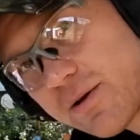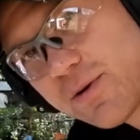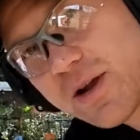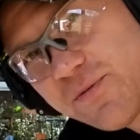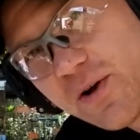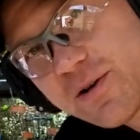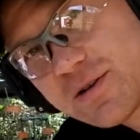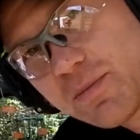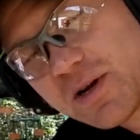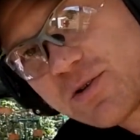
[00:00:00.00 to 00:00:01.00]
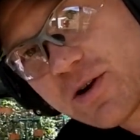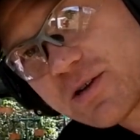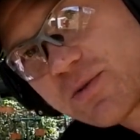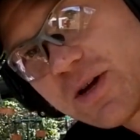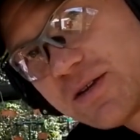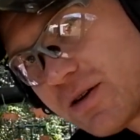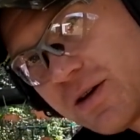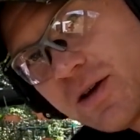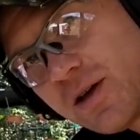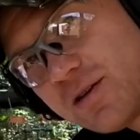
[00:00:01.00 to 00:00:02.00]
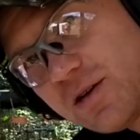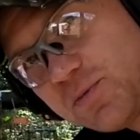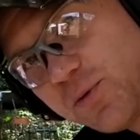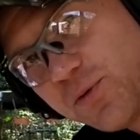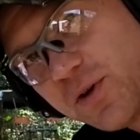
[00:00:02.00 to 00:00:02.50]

to really focus on my trigger squeeze just for